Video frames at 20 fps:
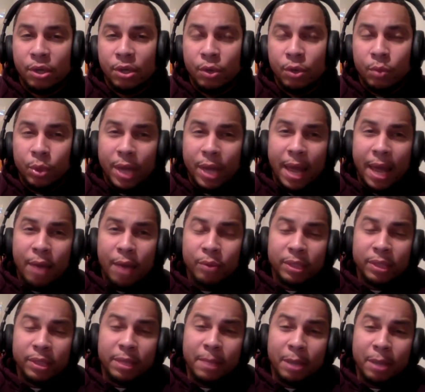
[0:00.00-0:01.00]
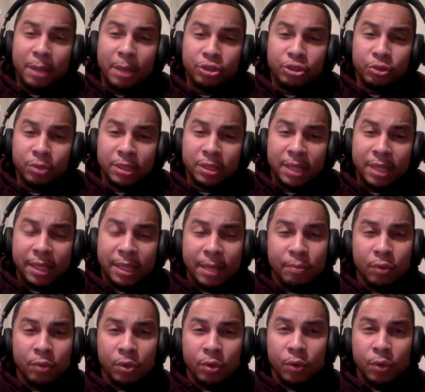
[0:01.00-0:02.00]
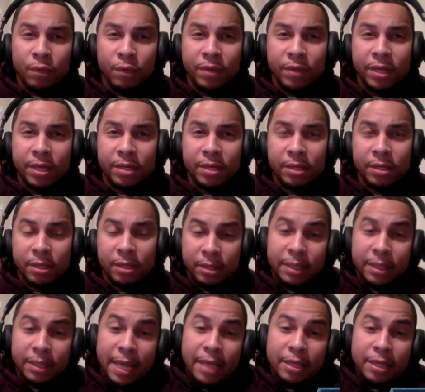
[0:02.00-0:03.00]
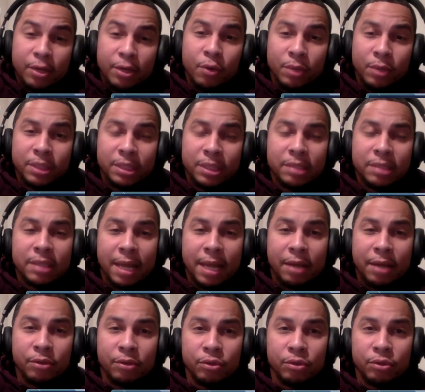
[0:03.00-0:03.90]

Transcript: Well, now with the amount of shooters that they brought over there, they can coexist now.